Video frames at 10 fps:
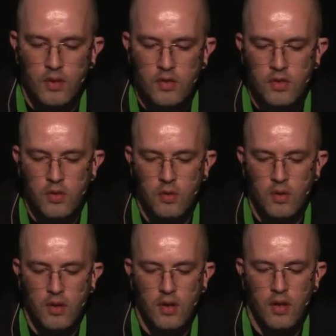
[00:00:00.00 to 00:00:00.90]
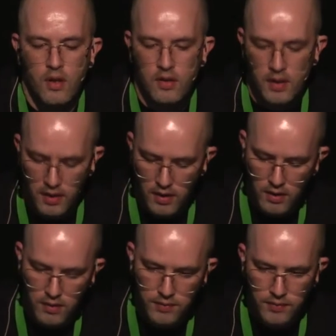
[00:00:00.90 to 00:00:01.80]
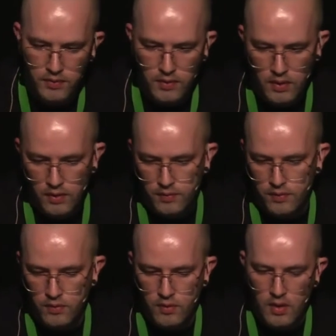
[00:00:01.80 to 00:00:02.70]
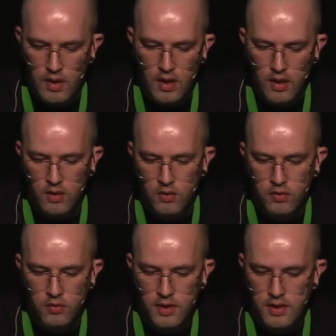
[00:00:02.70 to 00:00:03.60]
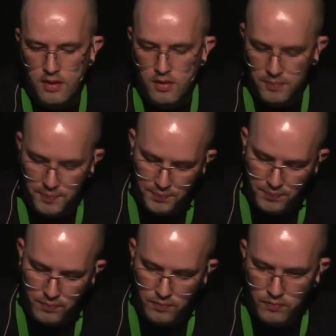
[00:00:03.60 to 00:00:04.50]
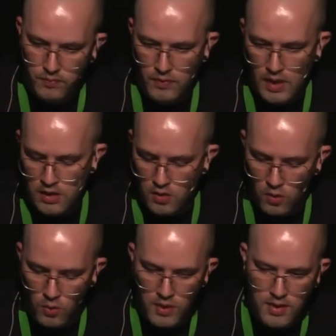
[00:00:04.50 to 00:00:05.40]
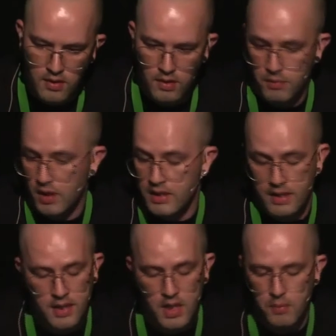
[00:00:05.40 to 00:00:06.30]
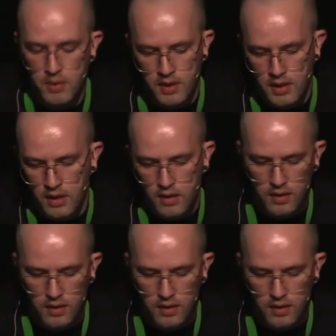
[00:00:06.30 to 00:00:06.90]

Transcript: So here I could do this as always, as the same in the